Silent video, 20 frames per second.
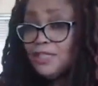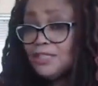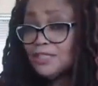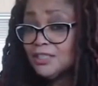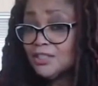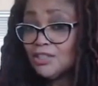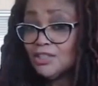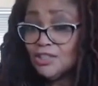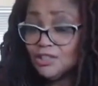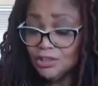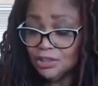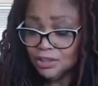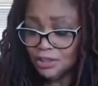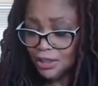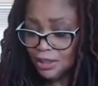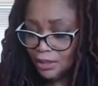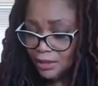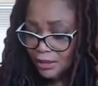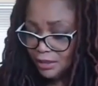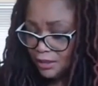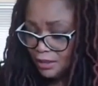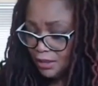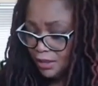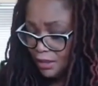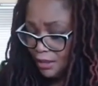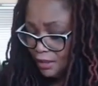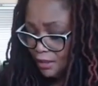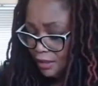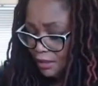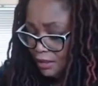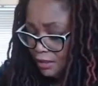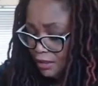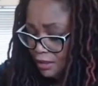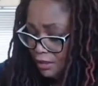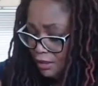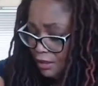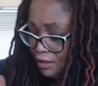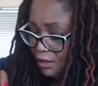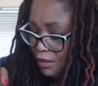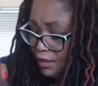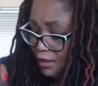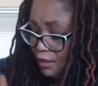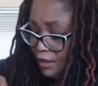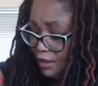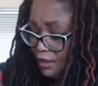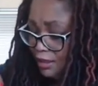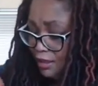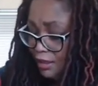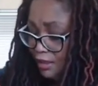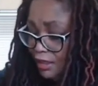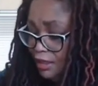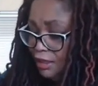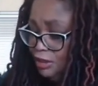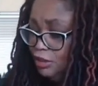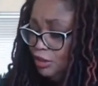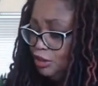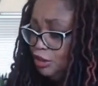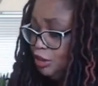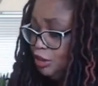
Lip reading: this goodness in a